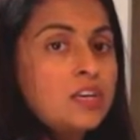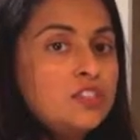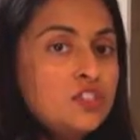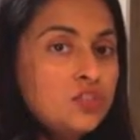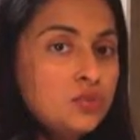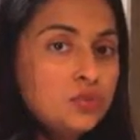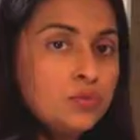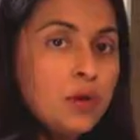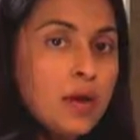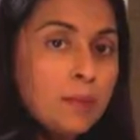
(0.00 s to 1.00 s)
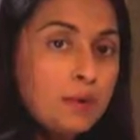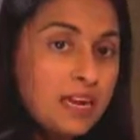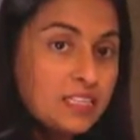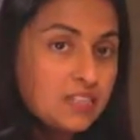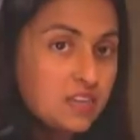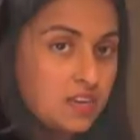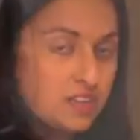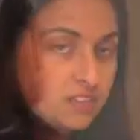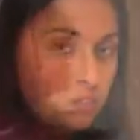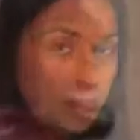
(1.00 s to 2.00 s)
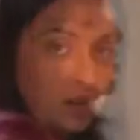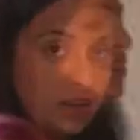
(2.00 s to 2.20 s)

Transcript: to blend the nuts well.